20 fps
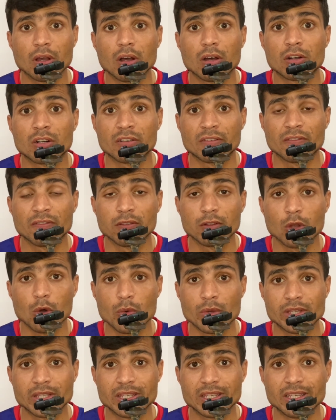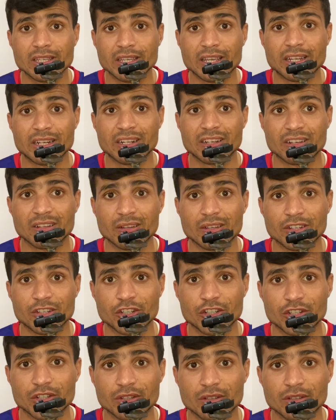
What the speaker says: our fluency in English.